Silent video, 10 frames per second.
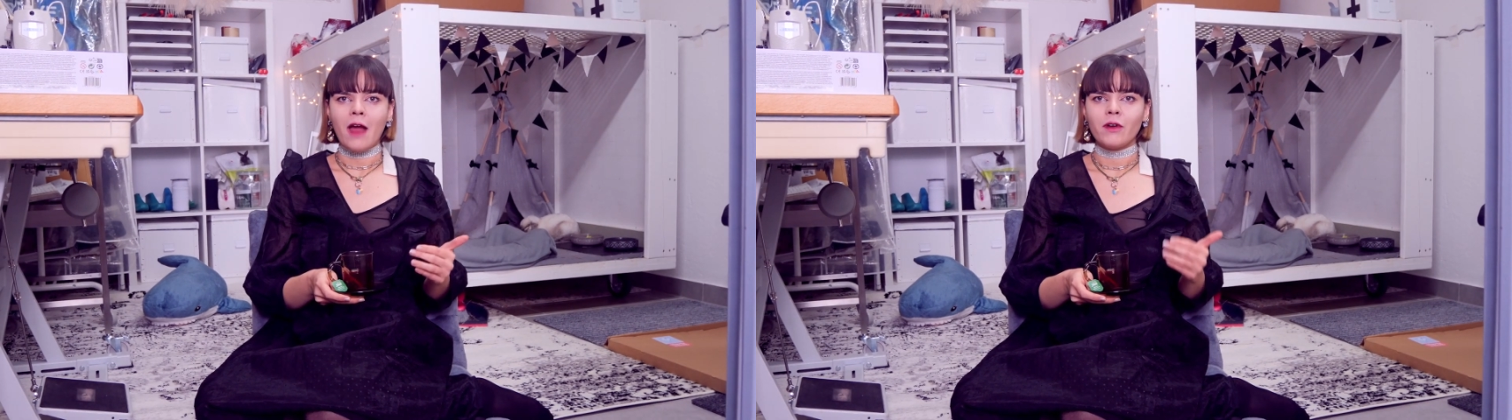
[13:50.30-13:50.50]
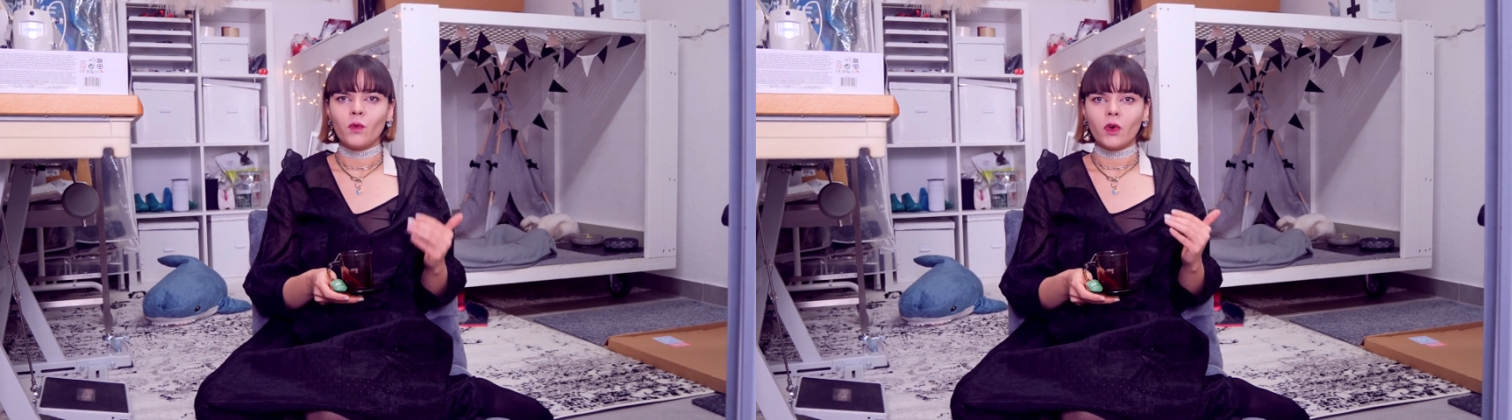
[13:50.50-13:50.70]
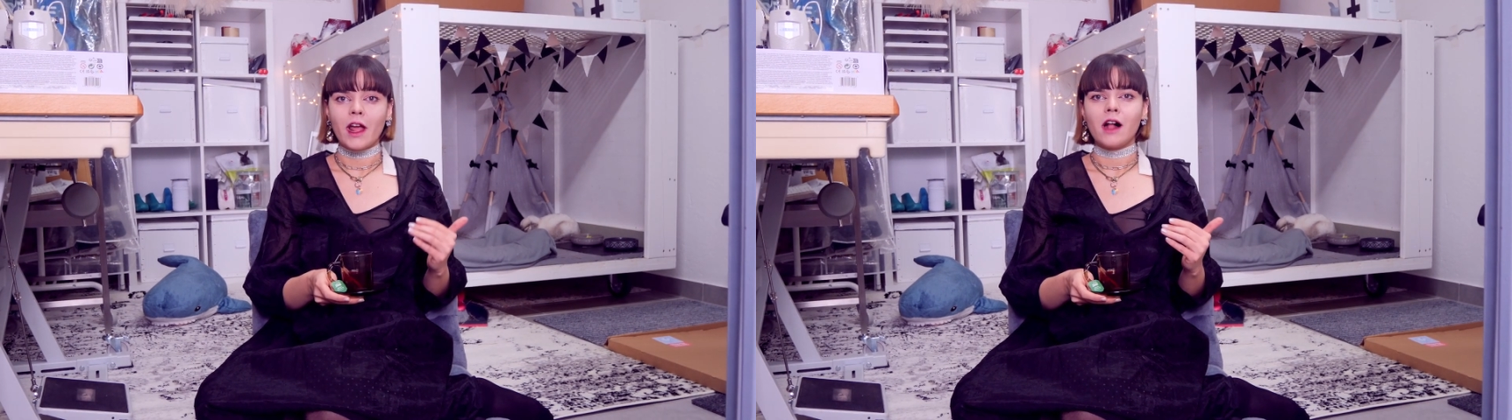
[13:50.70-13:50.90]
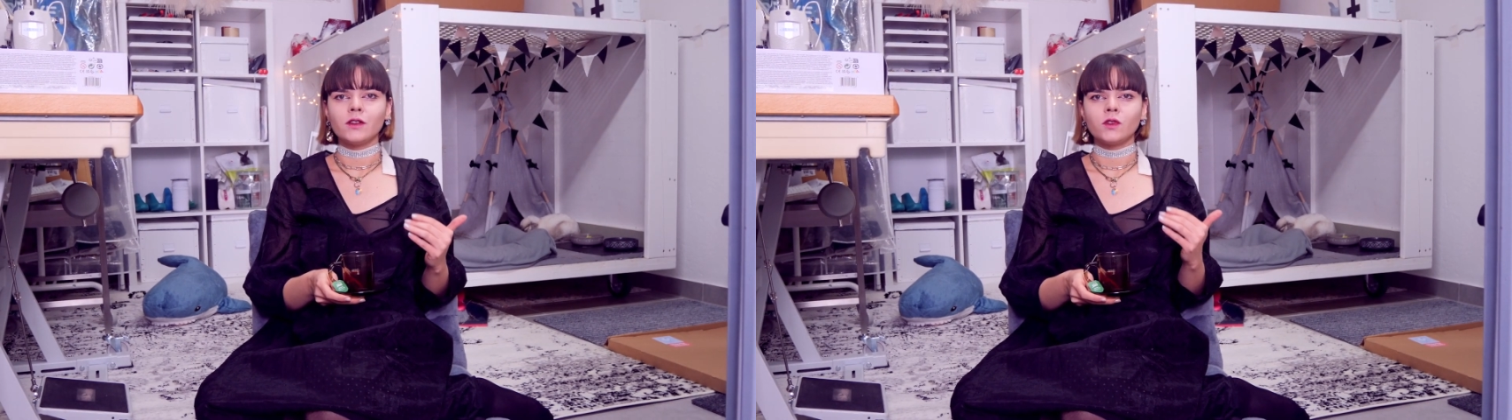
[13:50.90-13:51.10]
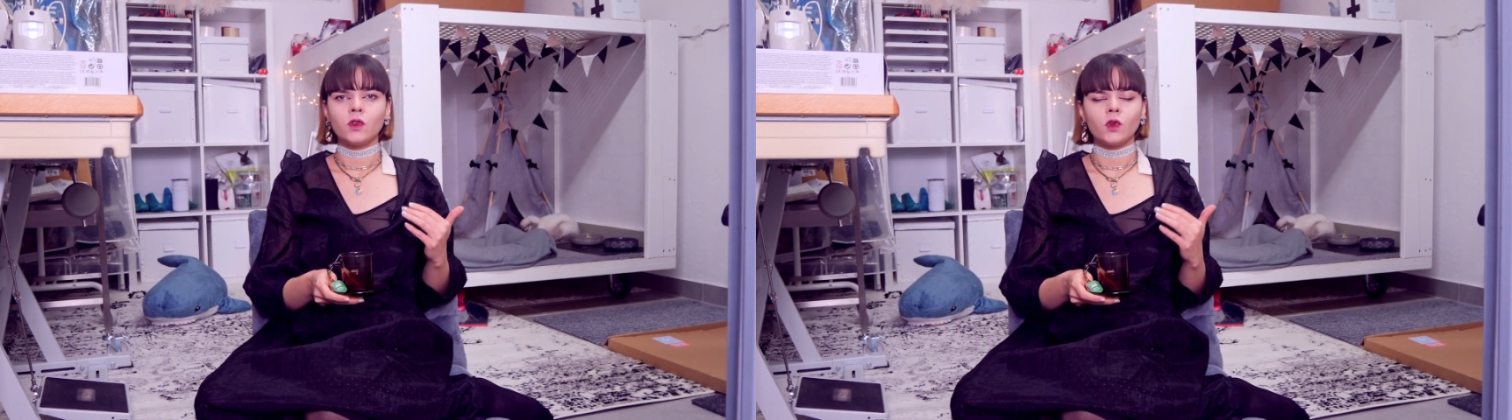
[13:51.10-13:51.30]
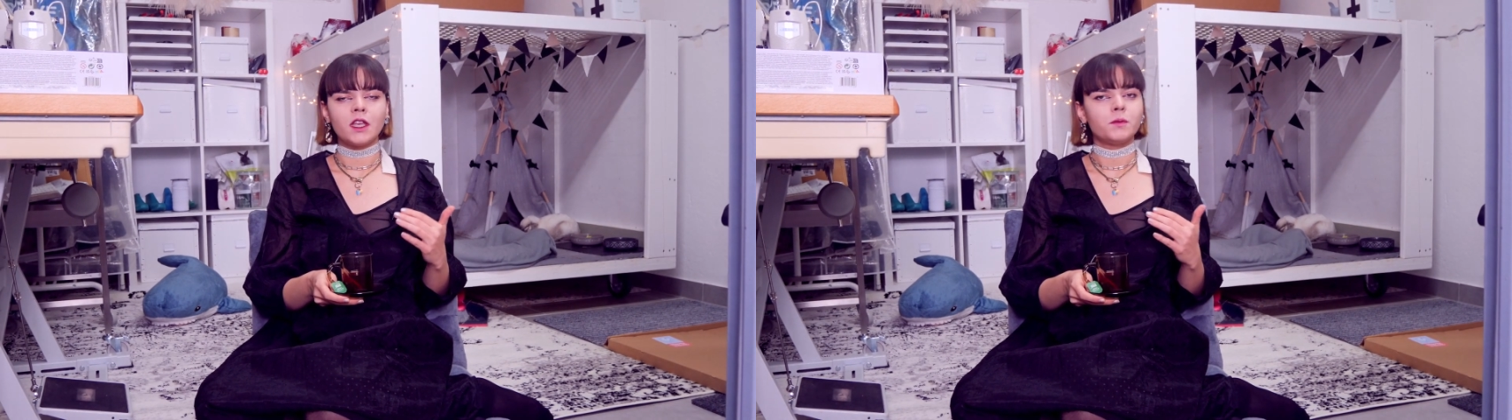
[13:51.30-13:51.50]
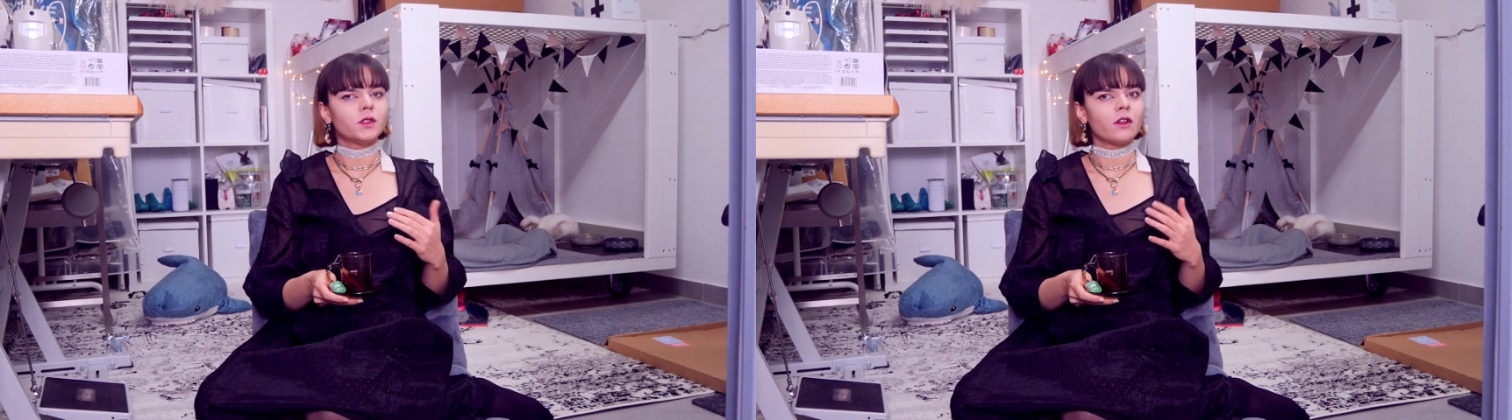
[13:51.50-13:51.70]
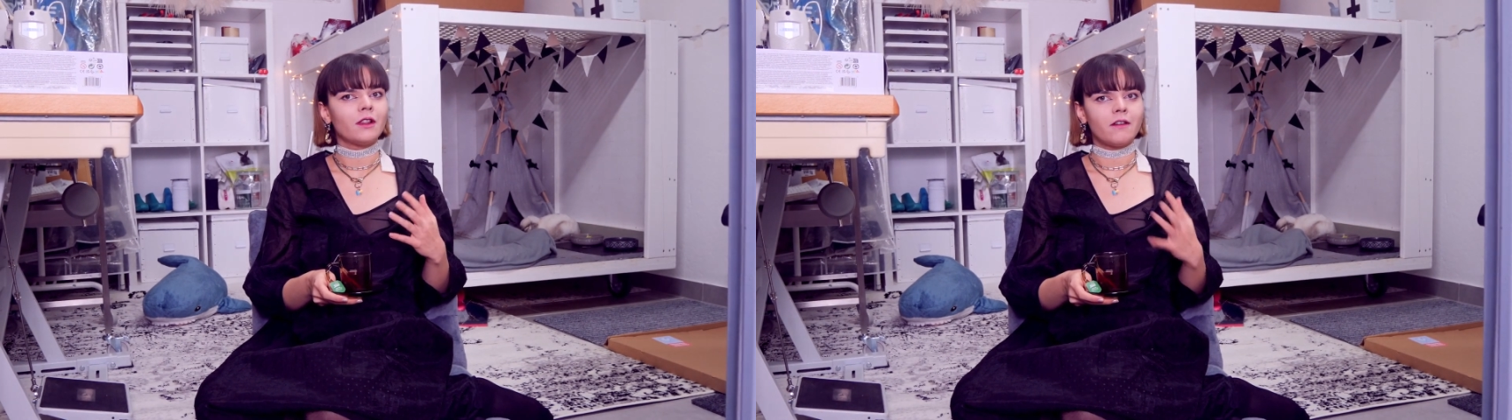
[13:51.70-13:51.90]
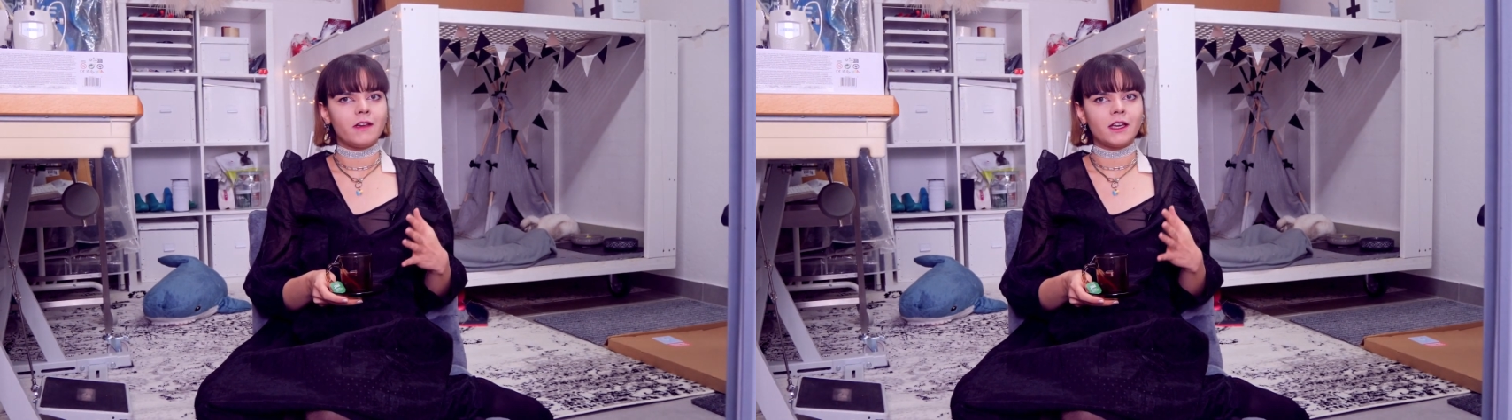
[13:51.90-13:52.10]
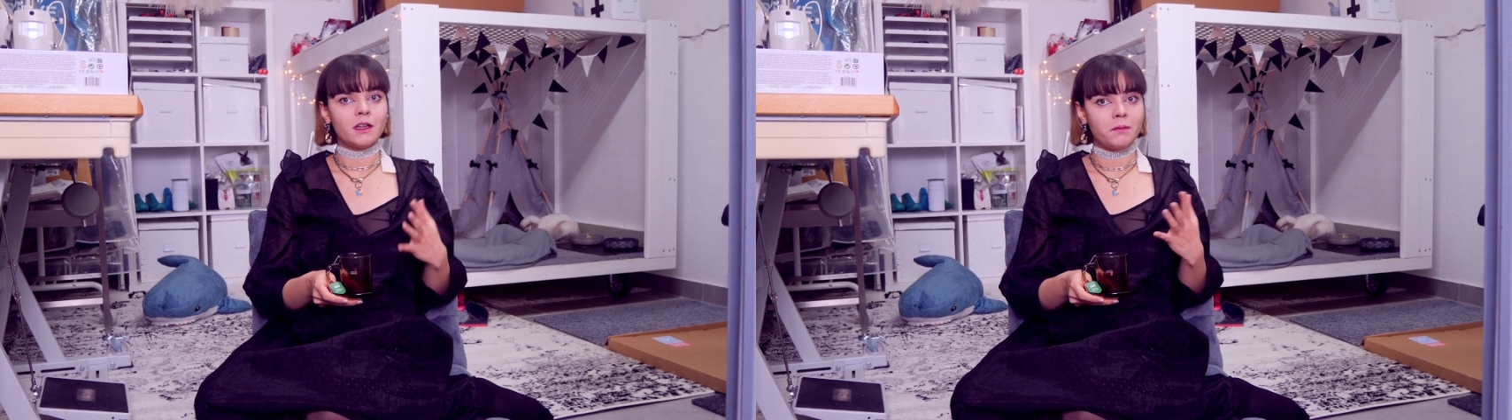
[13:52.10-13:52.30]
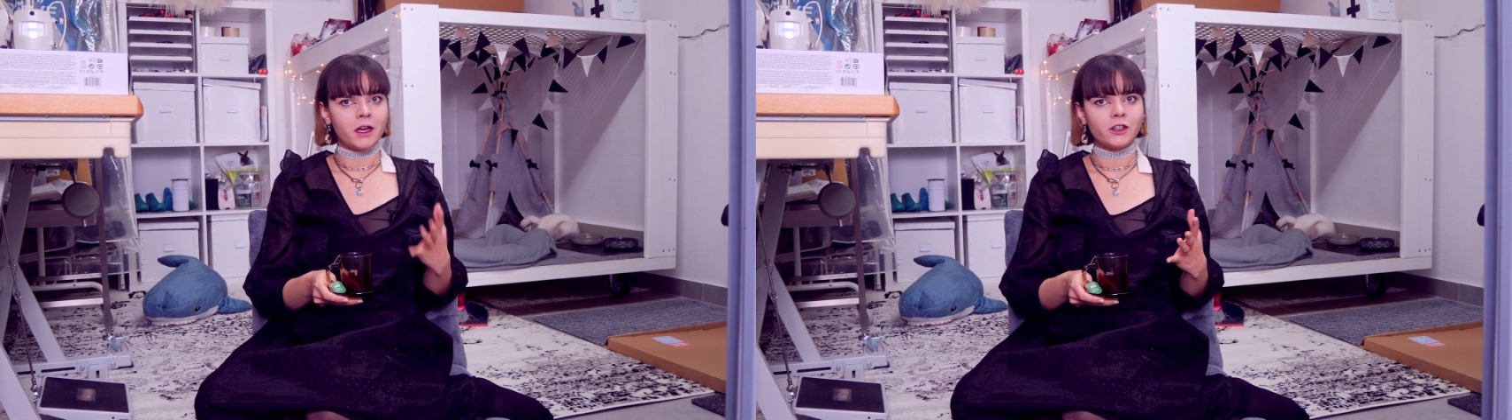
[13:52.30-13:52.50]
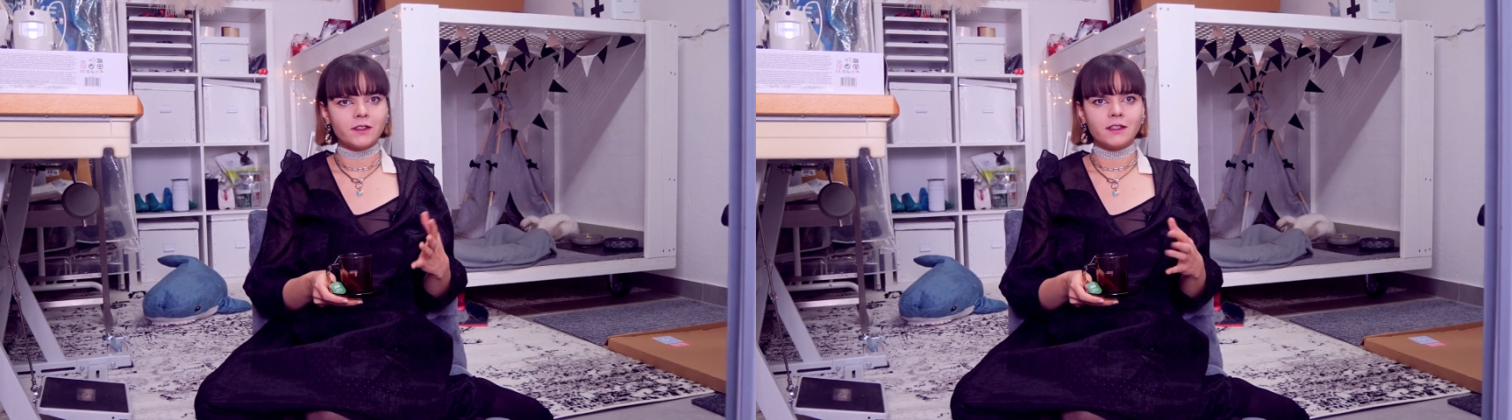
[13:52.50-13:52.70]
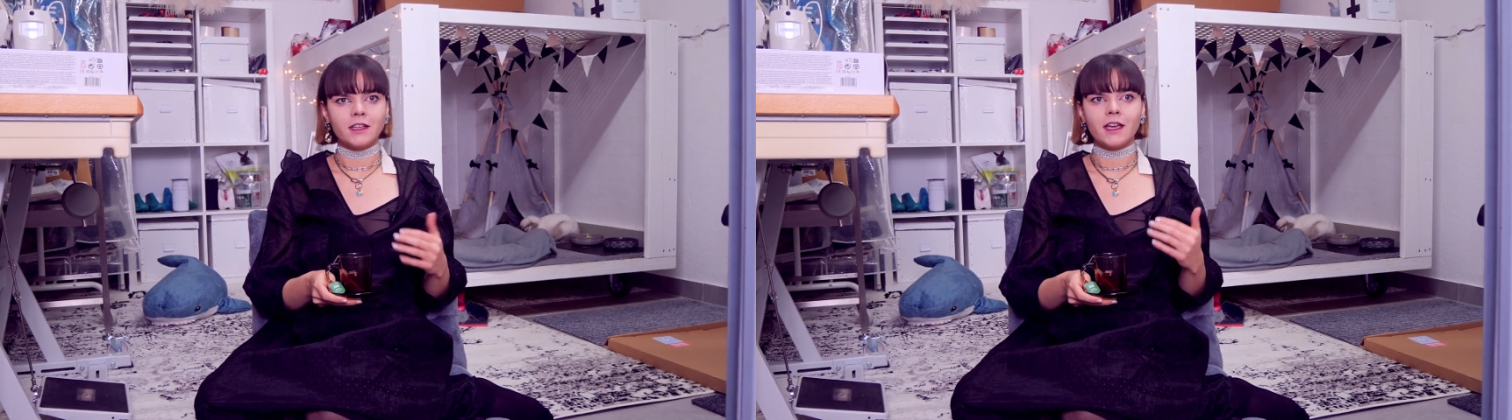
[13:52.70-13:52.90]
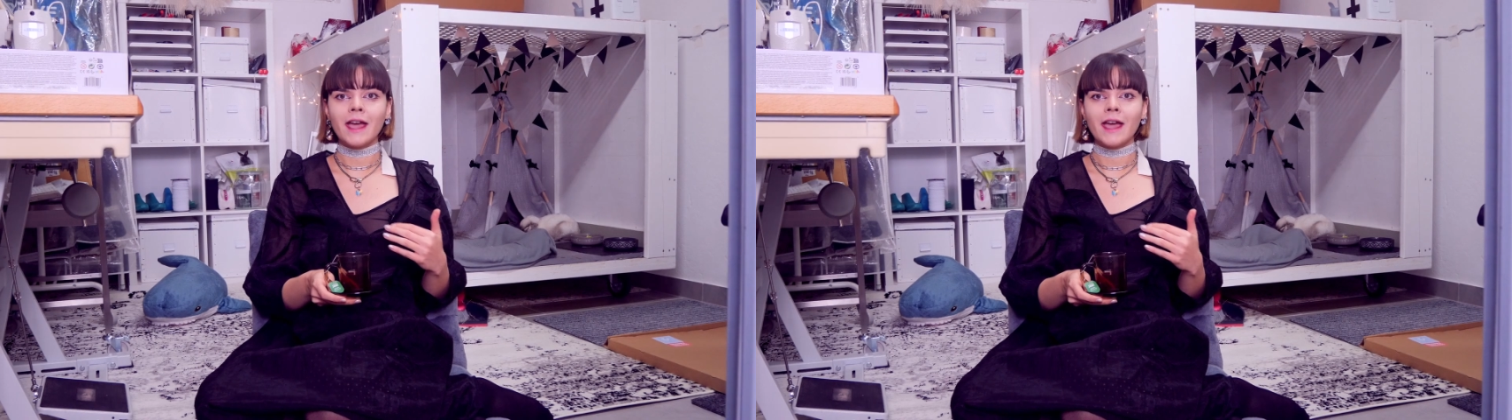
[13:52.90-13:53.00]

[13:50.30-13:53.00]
everyone else who keeps on living in a bigger city